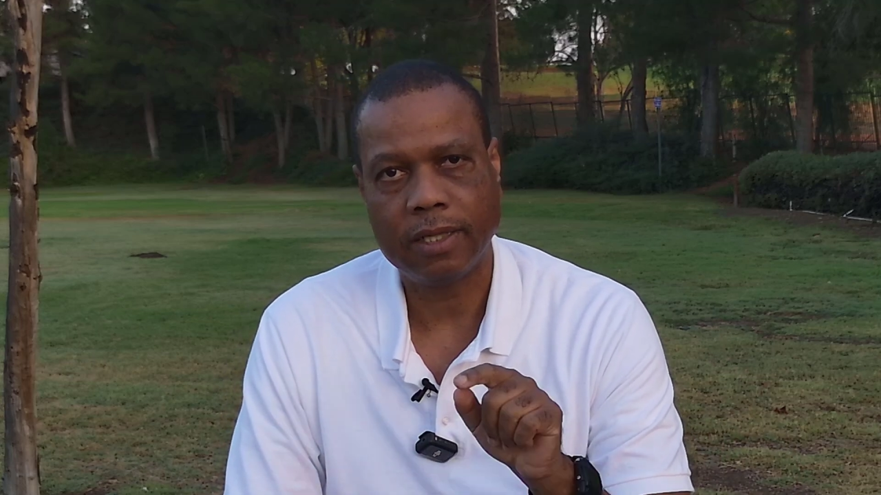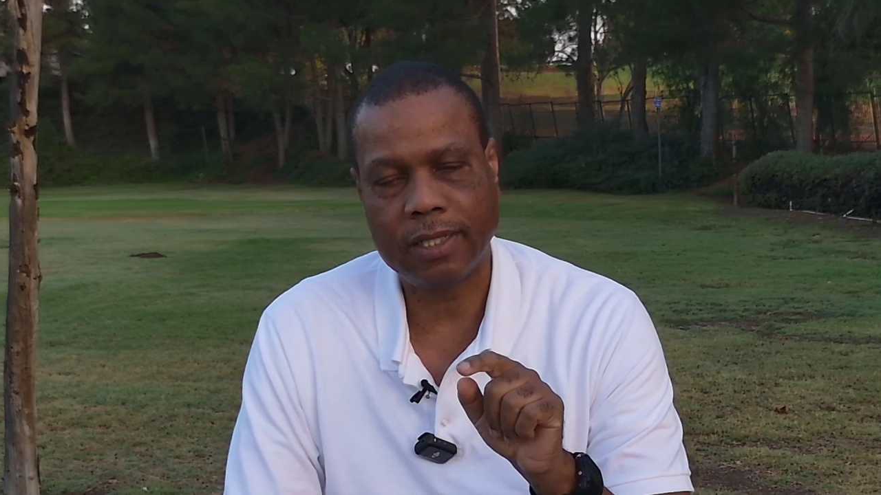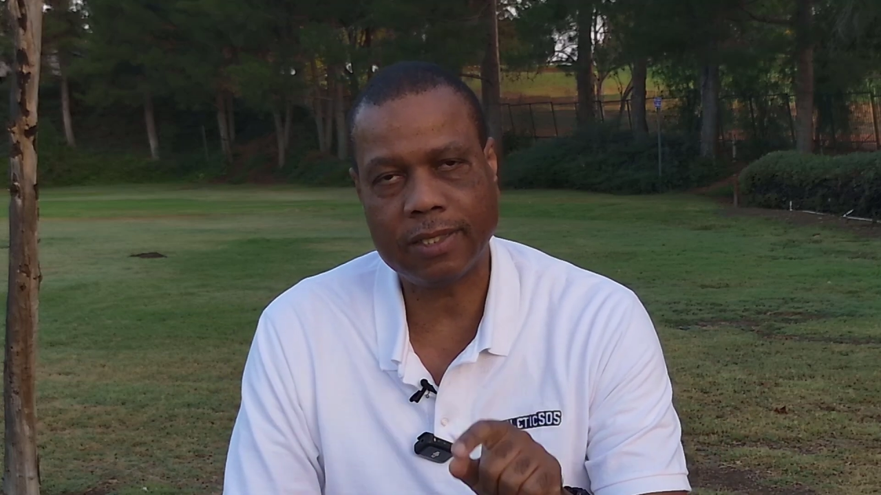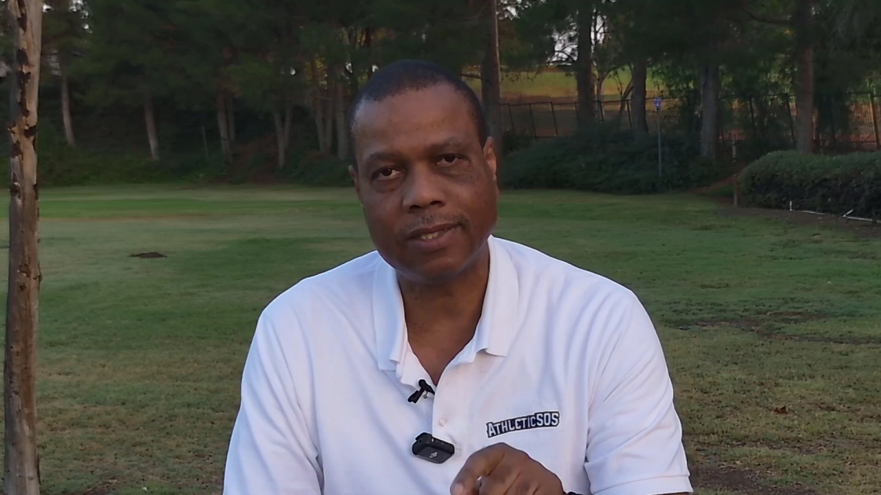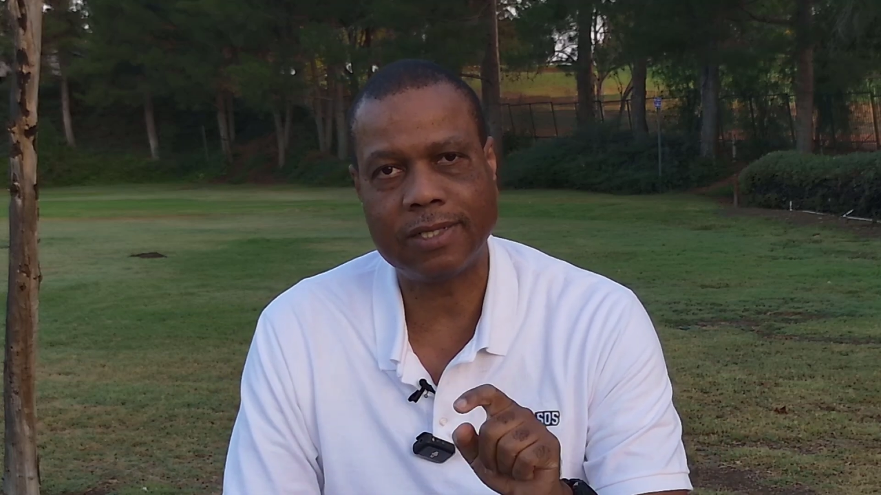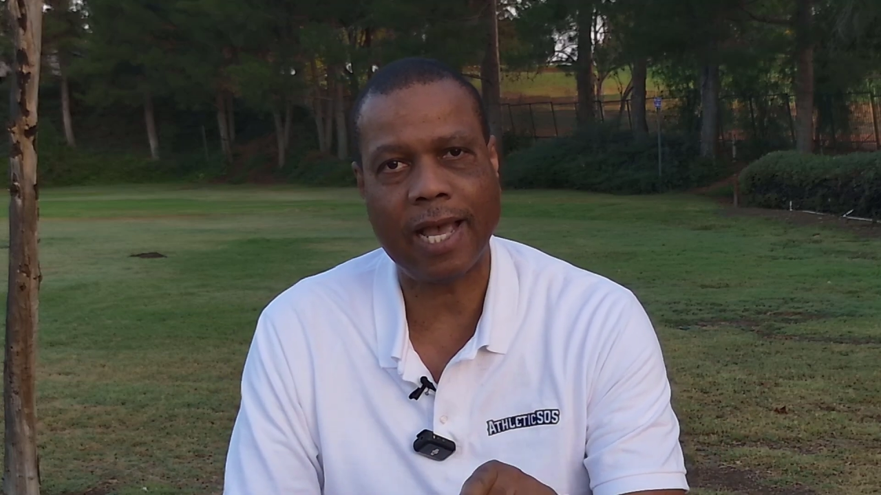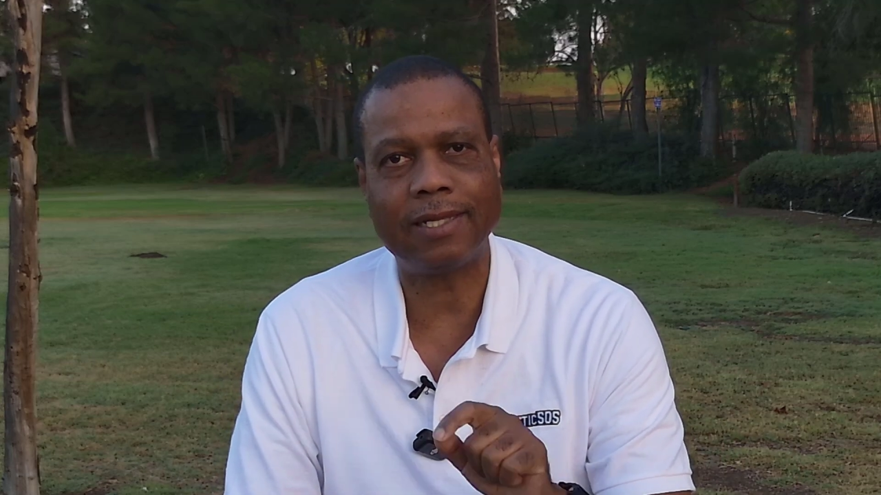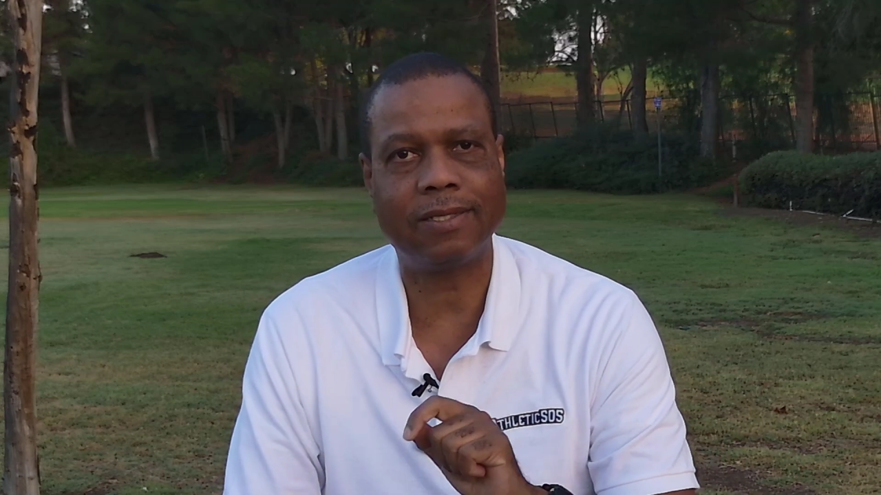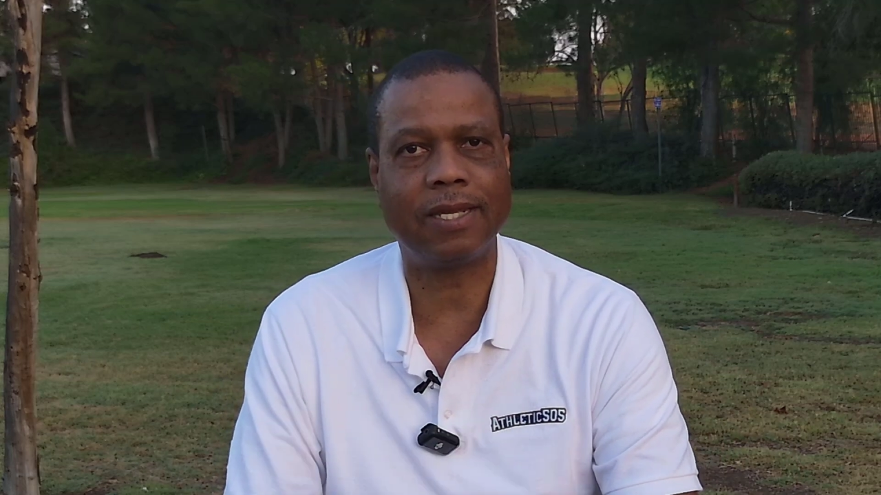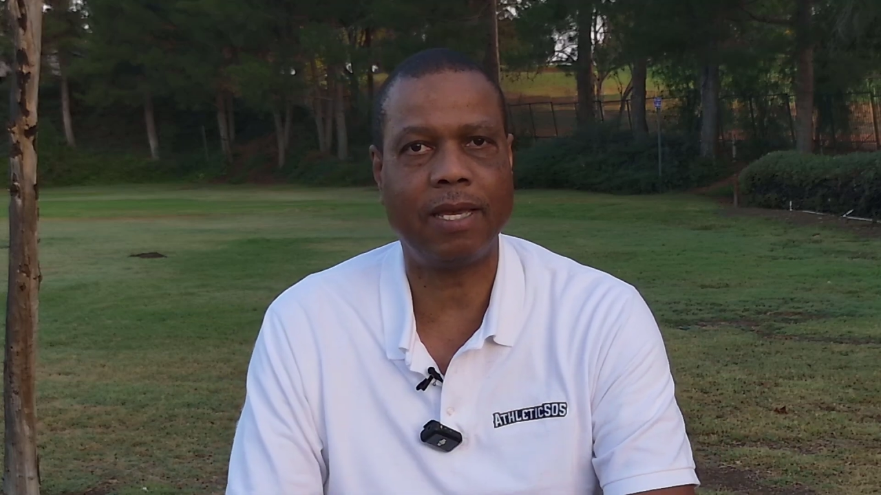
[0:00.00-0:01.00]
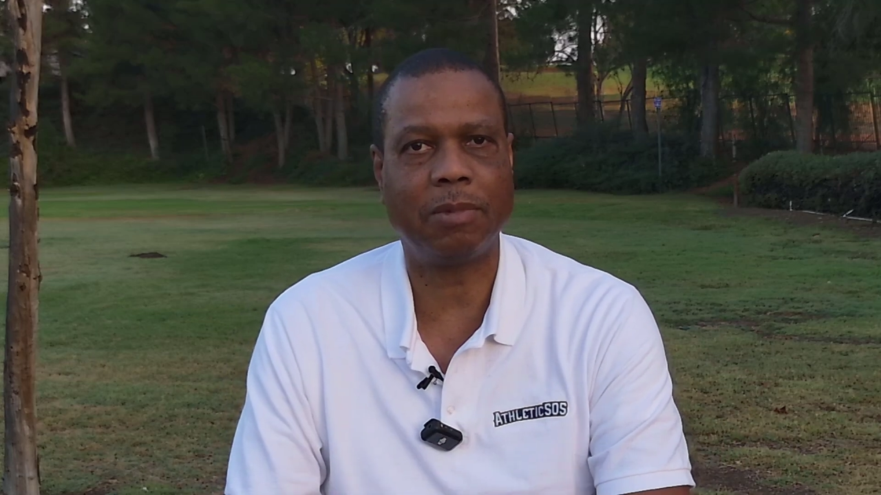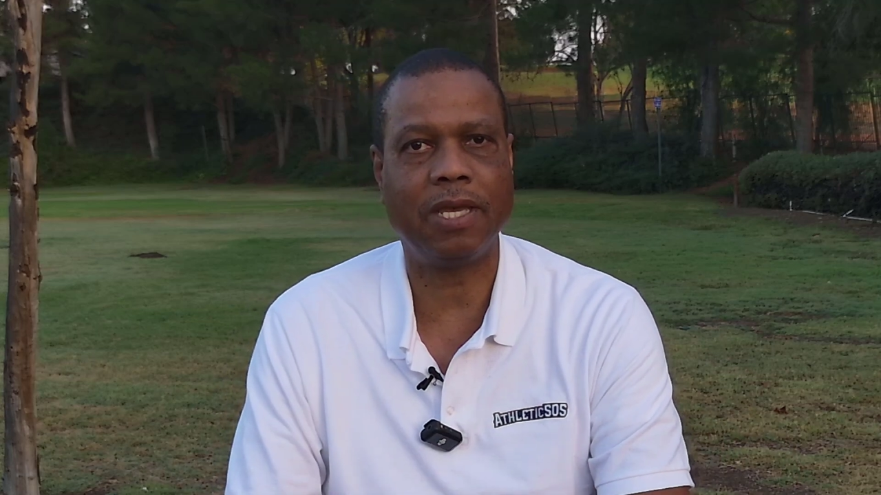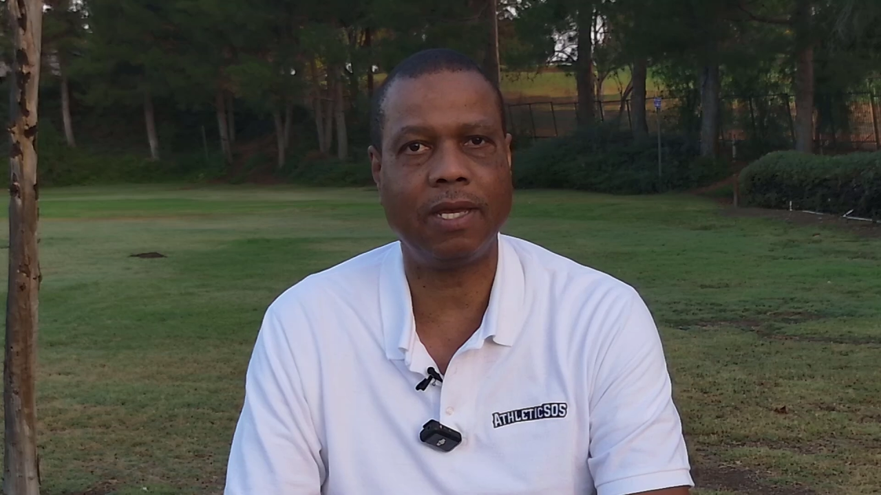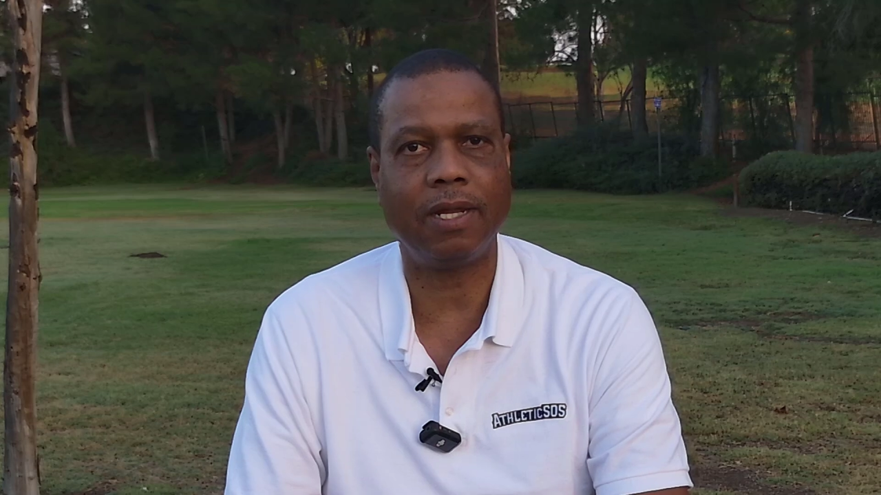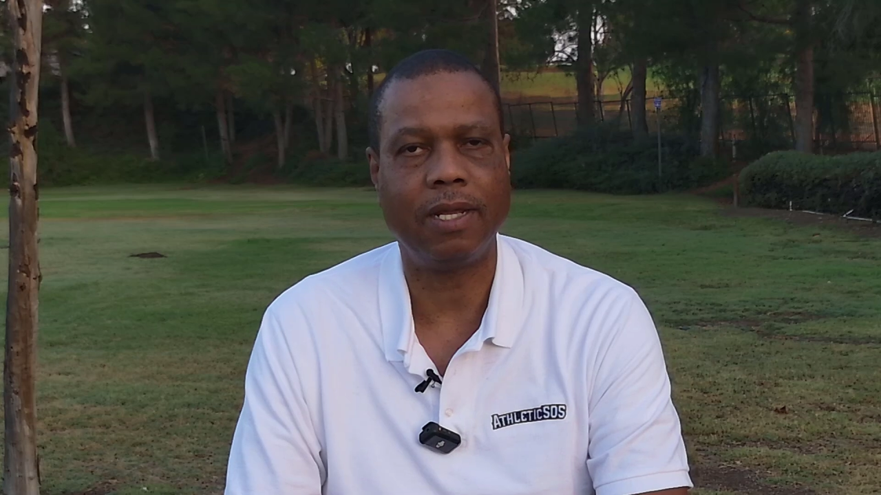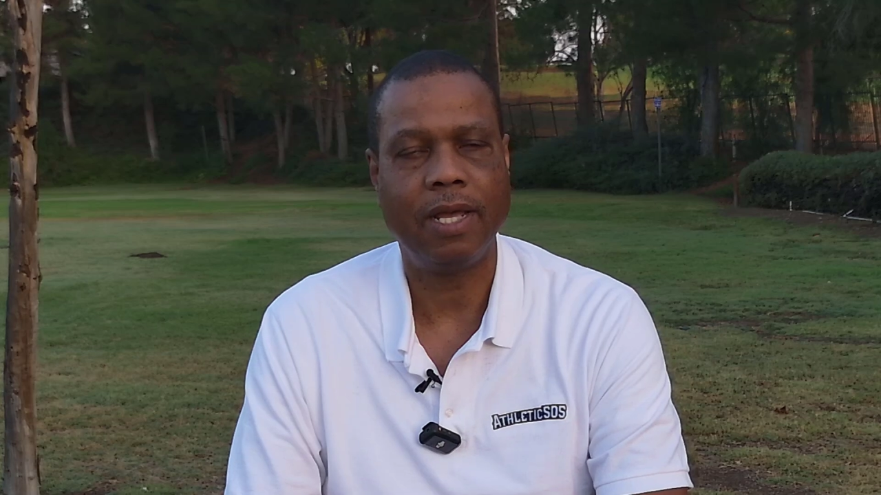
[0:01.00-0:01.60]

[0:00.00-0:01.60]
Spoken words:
this is not the same kid,